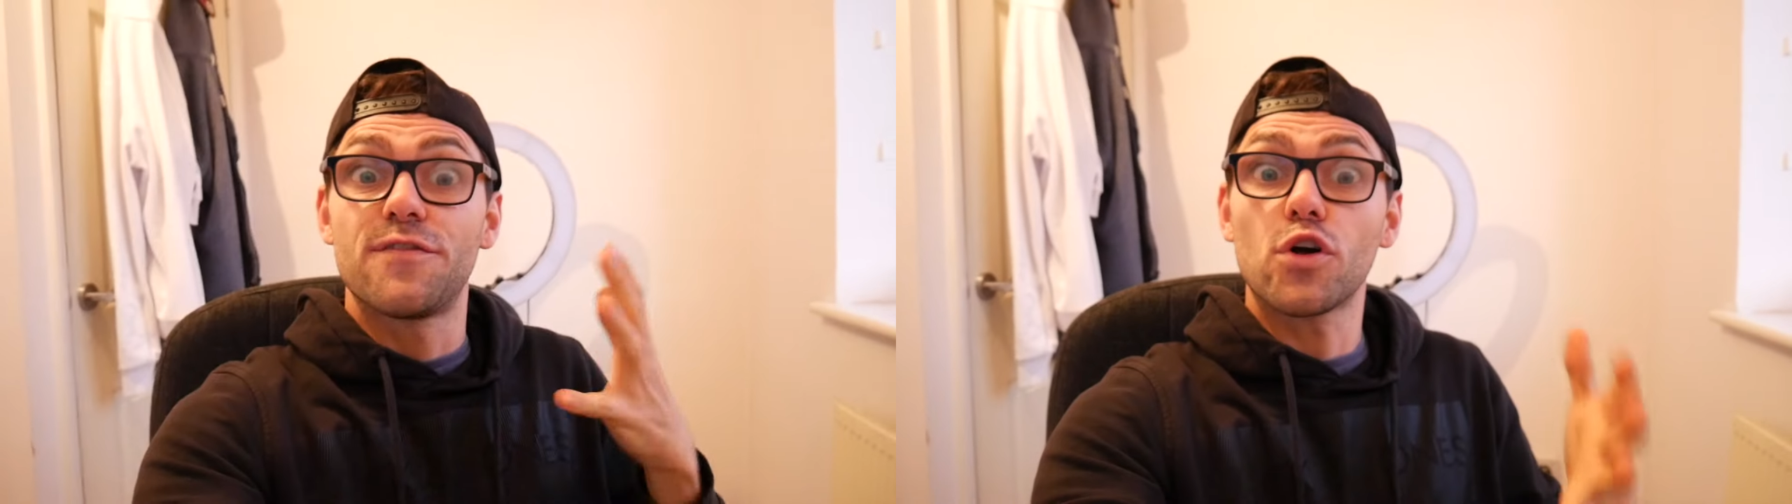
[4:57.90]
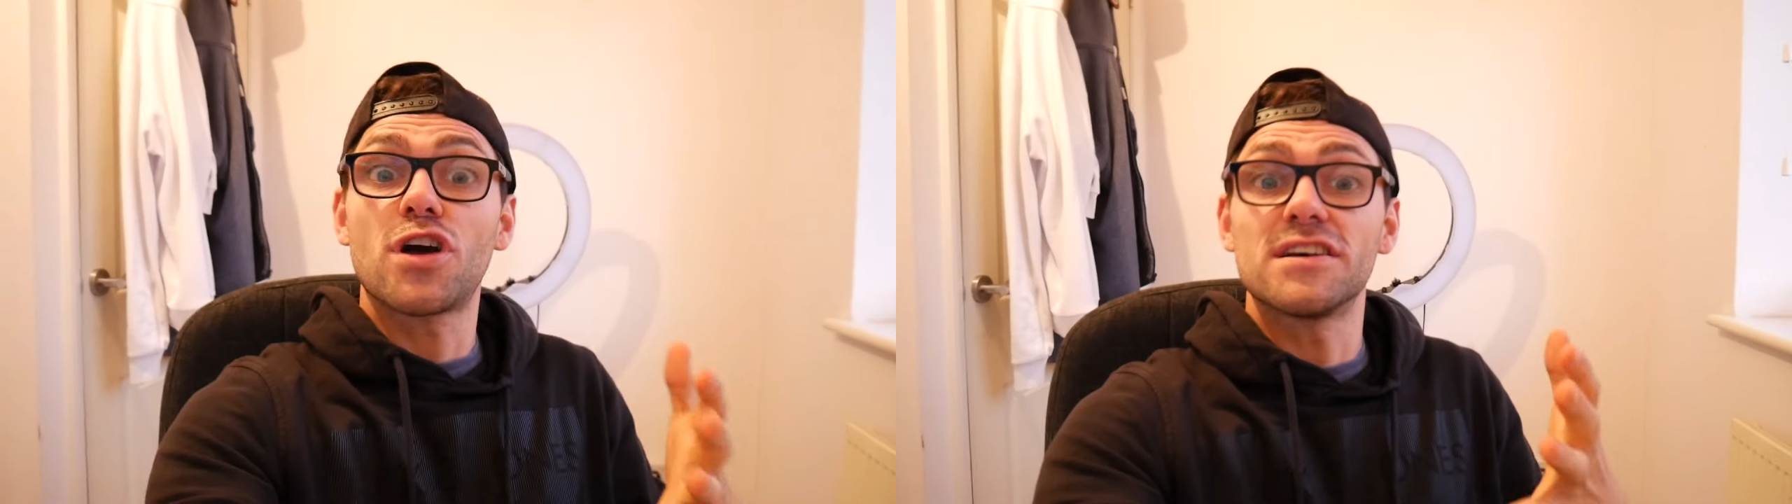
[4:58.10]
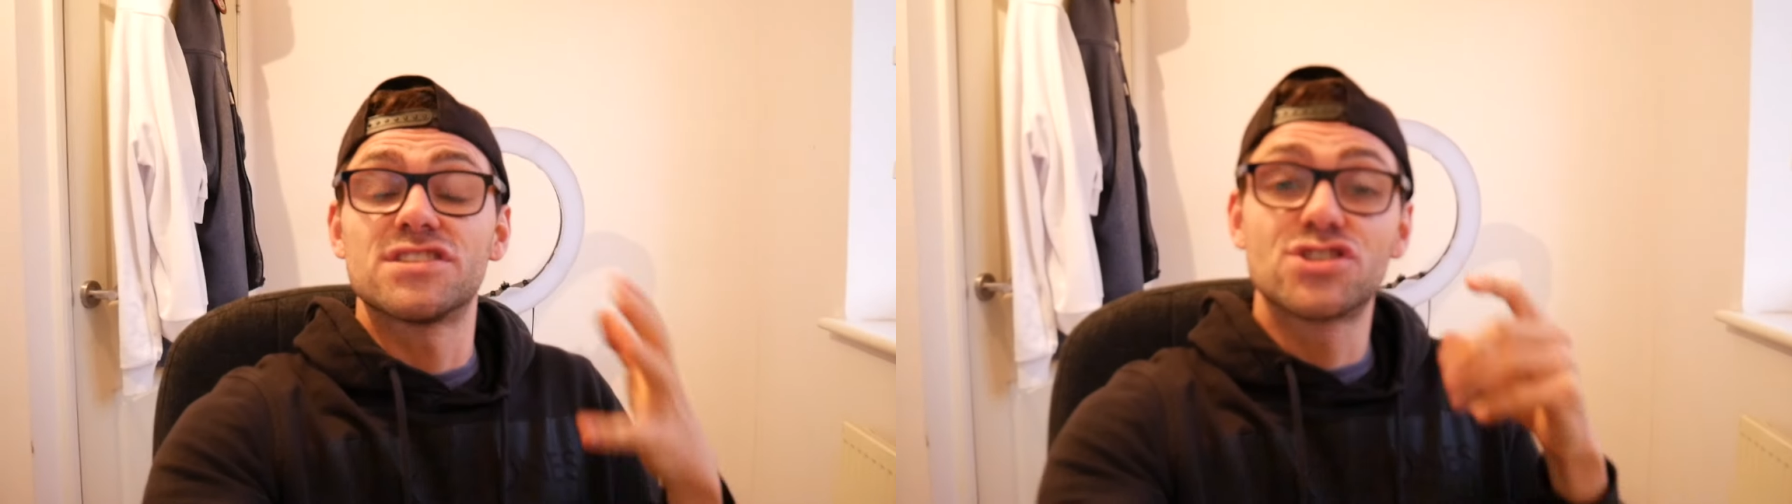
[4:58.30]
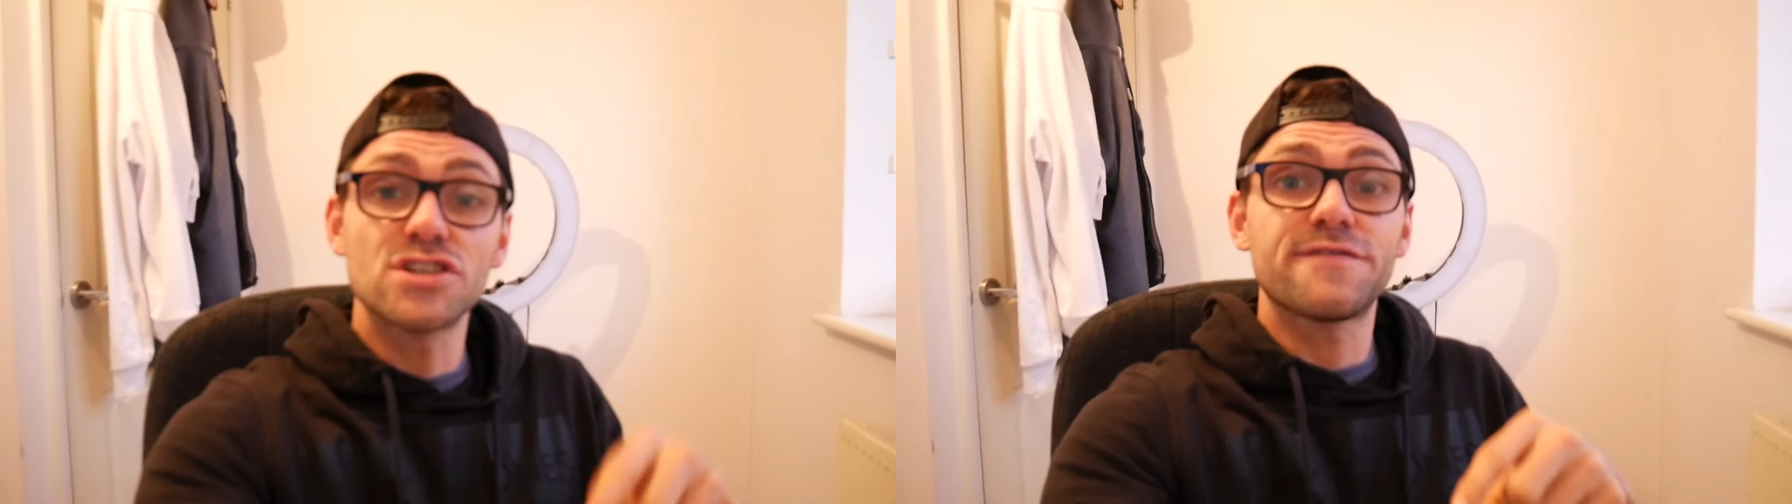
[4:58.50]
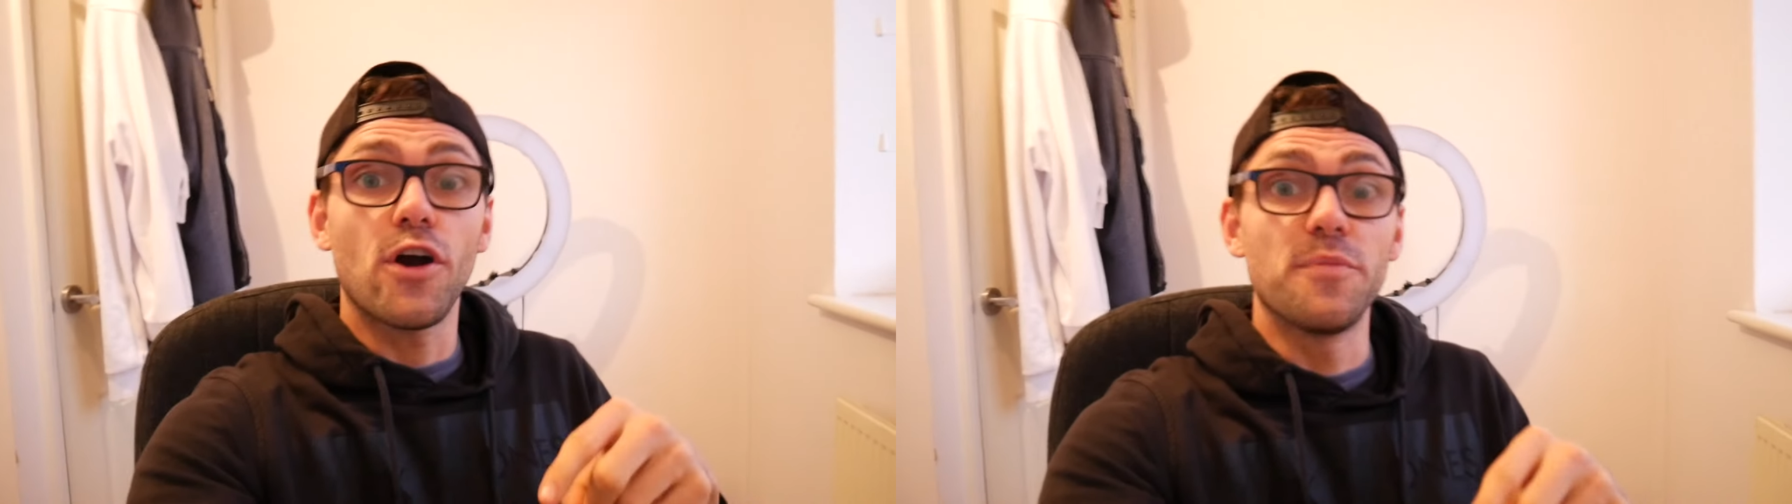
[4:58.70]
vlogcaster's
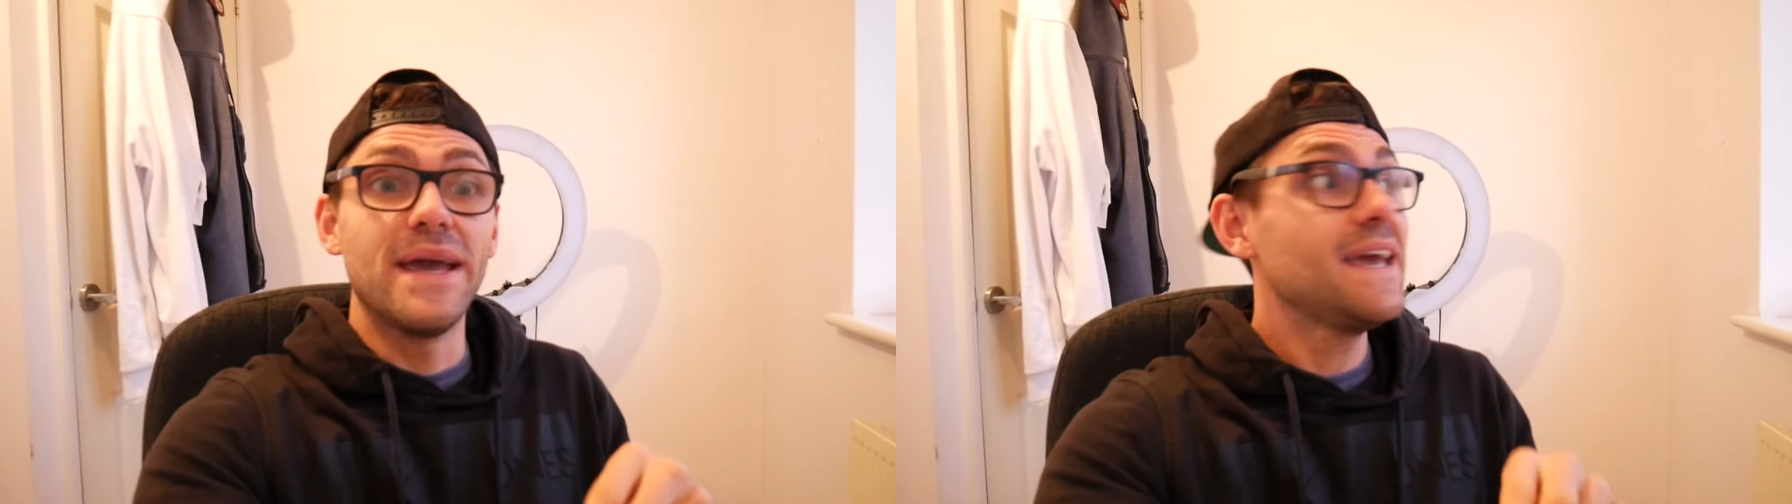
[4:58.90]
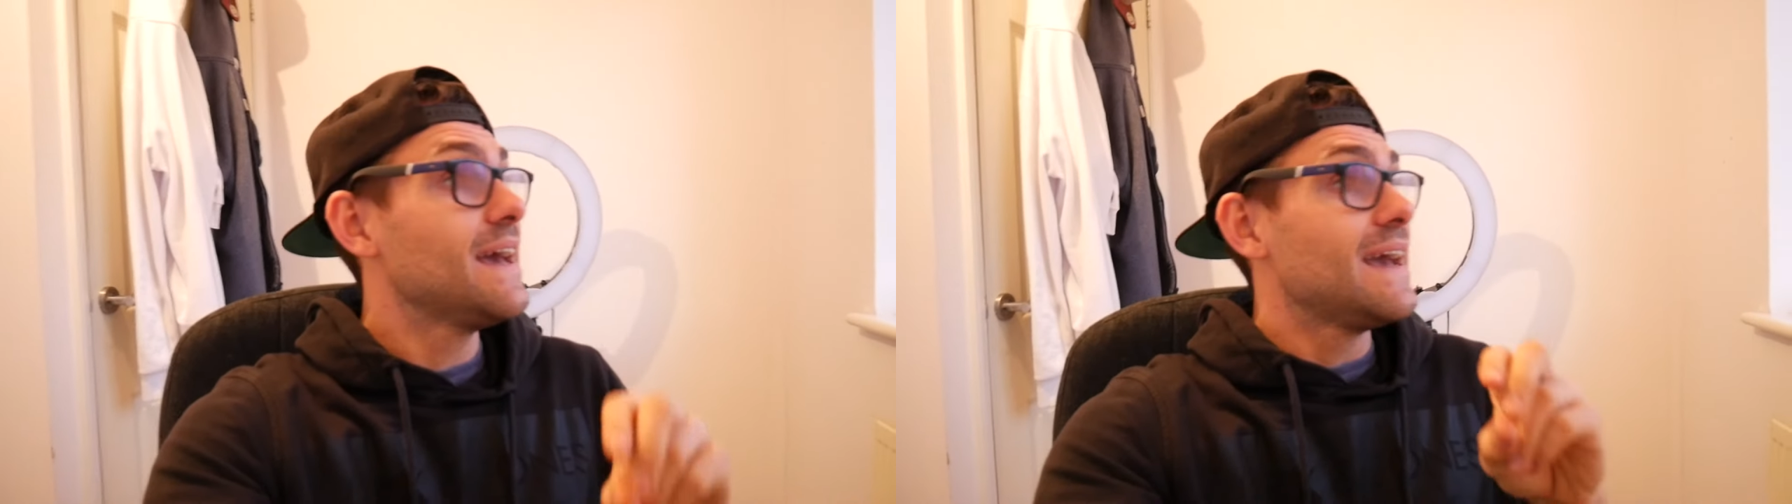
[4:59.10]
just phoned me.